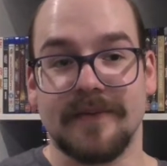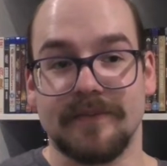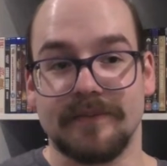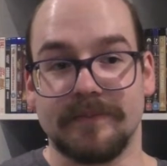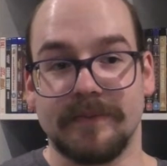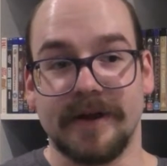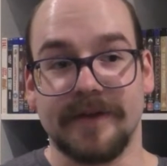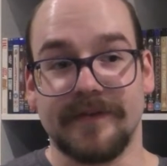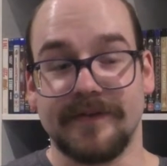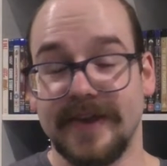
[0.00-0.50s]

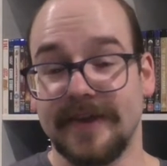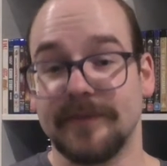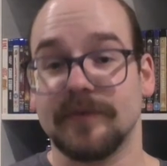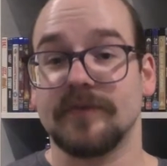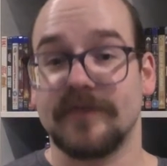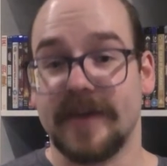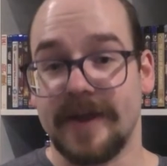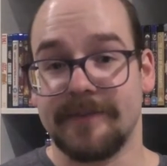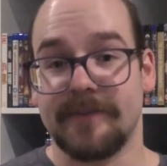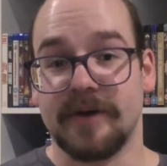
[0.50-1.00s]
my favourite
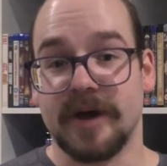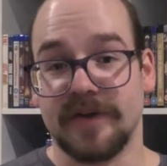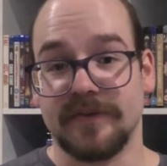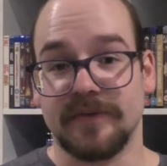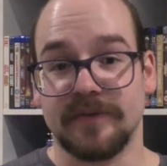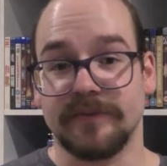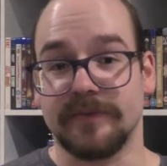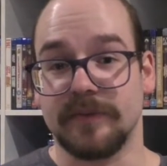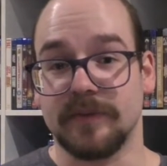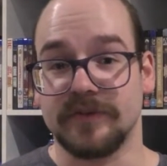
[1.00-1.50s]
vampire
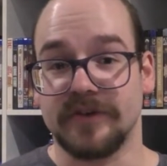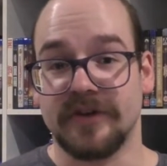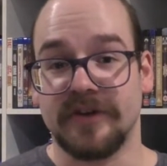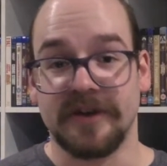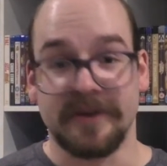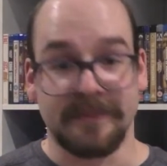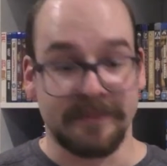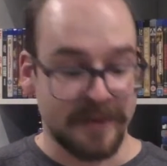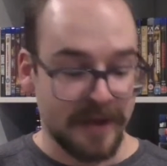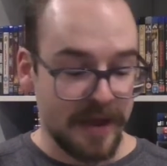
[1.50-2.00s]
film of all
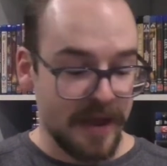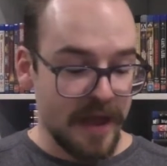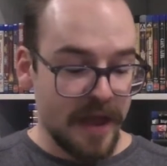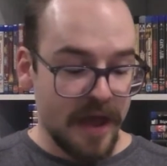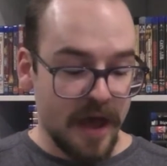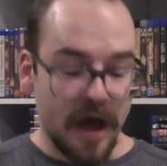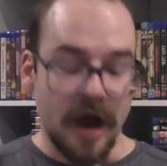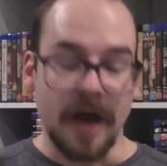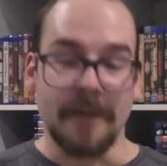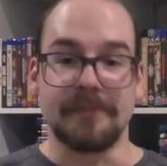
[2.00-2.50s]
time, I